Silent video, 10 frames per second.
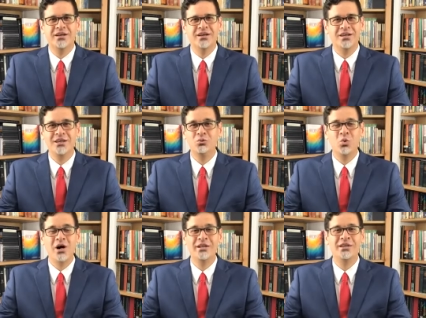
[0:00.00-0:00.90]
He
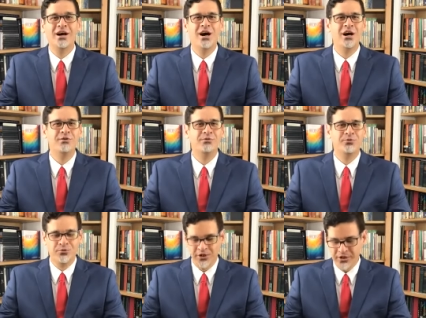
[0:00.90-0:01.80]
won our
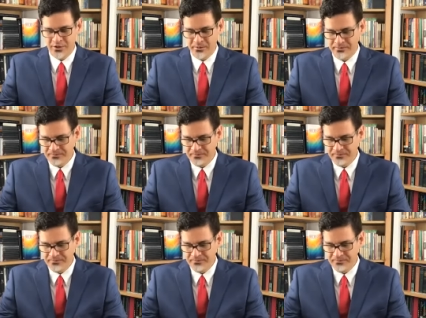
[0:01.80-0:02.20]
freedom.